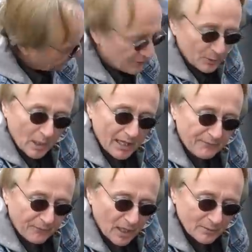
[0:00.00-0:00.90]
If your right
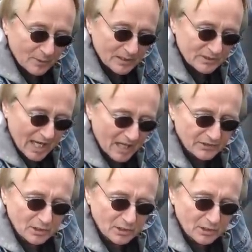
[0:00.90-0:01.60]
front one's out,